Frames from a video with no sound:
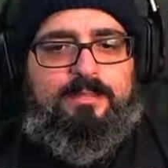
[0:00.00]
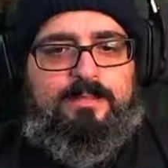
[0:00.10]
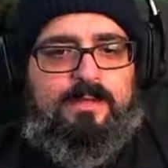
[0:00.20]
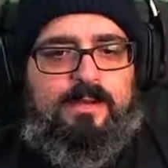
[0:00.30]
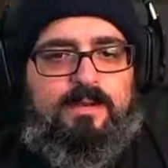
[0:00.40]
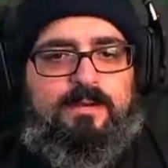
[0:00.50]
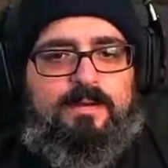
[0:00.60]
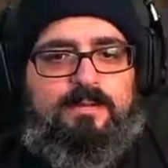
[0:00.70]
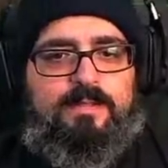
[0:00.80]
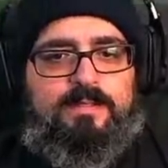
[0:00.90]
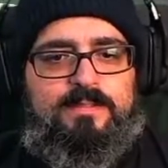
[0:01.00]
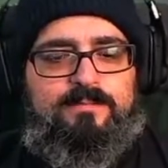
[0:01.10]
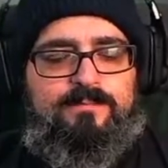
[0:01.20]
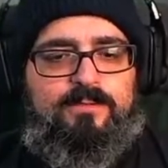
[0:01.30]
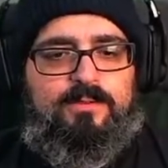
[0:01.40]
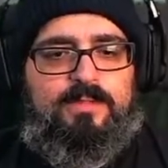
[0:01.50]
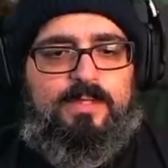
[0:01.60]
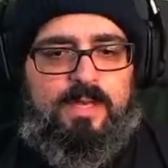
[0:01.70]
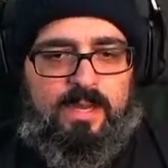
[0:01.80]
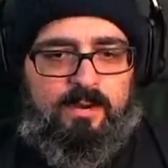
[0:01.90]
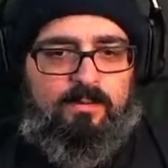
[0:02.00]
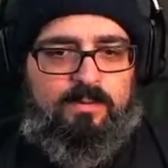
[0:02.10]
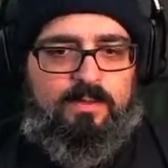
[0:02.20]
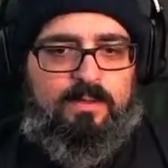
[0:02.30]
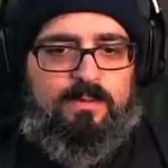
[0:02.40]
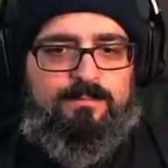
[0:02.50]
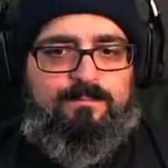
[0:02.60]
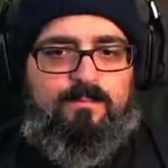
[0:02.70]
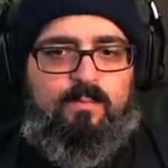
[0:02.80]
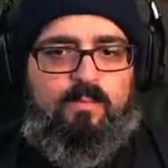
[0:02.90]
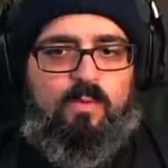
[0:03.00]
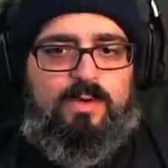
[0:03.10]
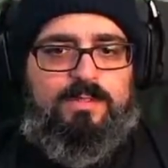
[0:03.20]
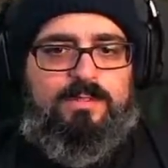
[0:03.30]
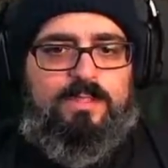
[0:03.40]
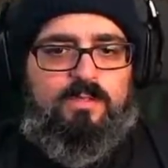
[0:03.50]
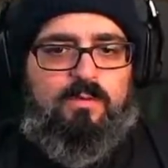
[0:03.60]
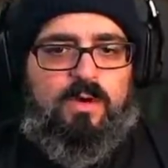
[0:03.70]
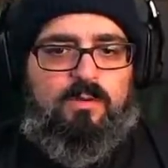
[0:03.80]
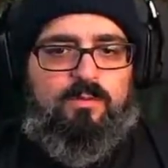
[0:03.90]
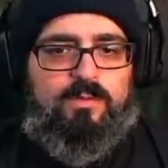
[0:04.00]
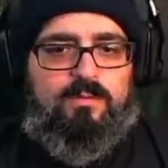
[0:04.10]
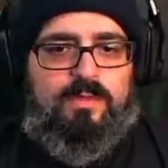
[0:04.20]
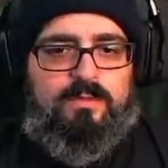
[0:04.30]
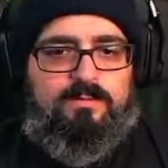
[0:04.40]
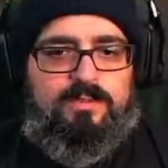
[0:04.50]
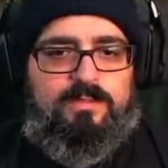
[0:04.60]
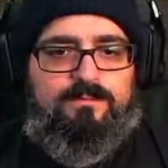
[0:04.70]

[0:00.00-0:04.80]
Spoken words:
that's it for now. We'll continue on with doing other stuff.